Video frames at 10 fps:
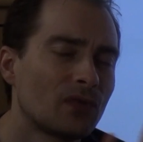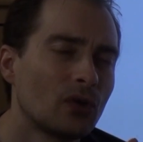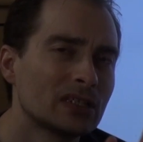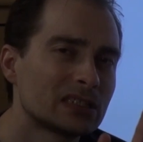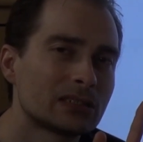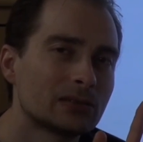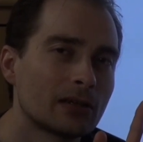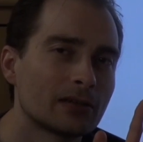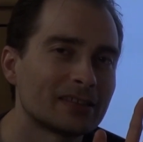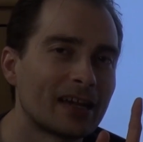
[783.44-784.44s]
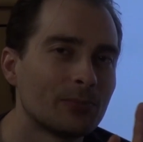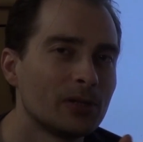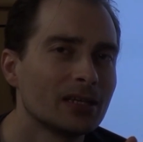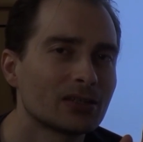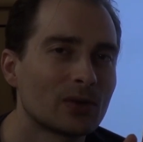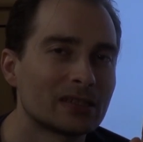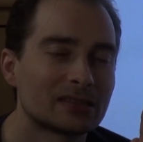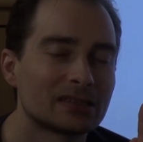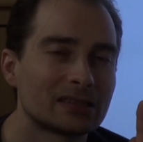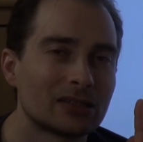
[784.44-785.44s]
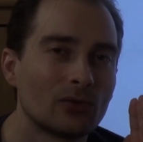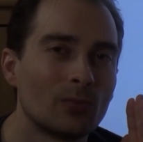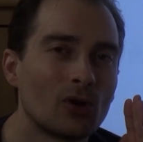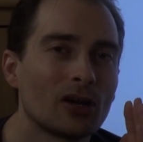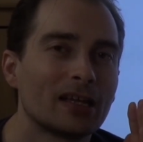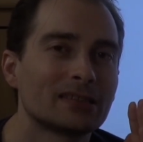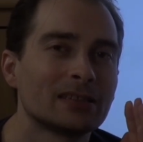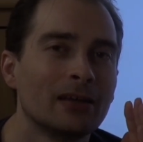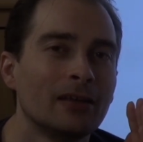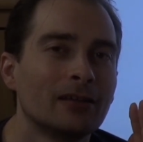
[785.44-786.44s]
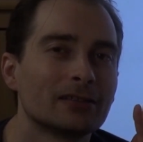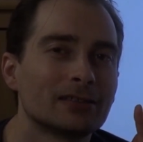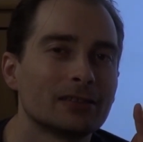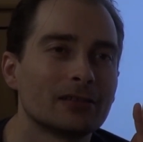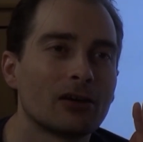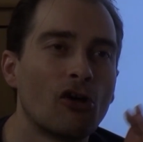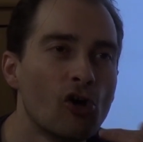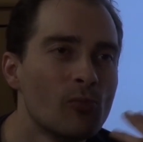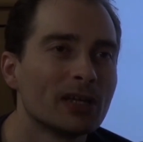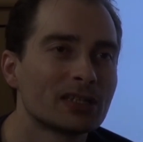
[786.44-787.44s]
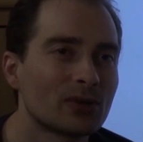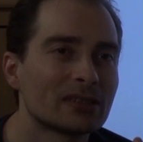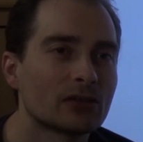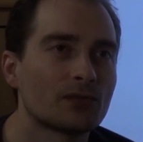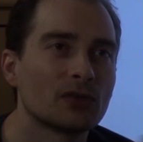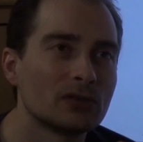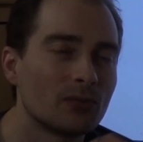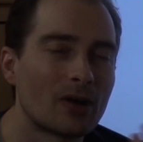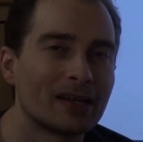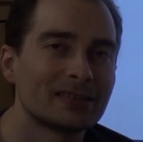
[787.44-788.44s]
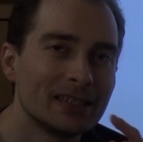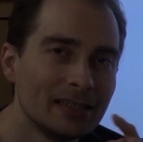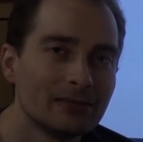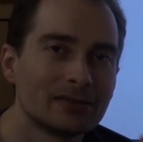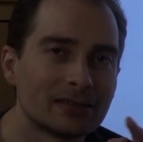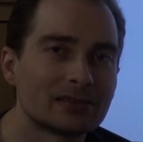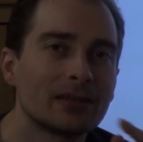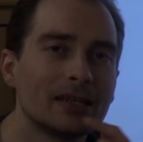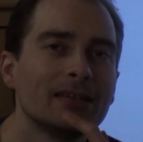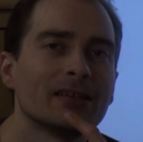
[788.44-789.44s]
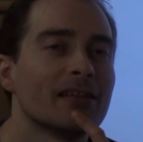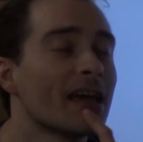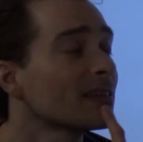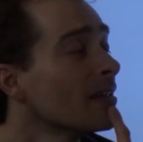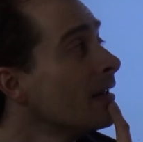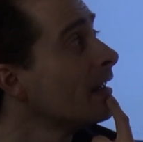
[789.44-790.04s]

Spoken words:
4 is the IP addresses, so more or less the home address of your device in this internet,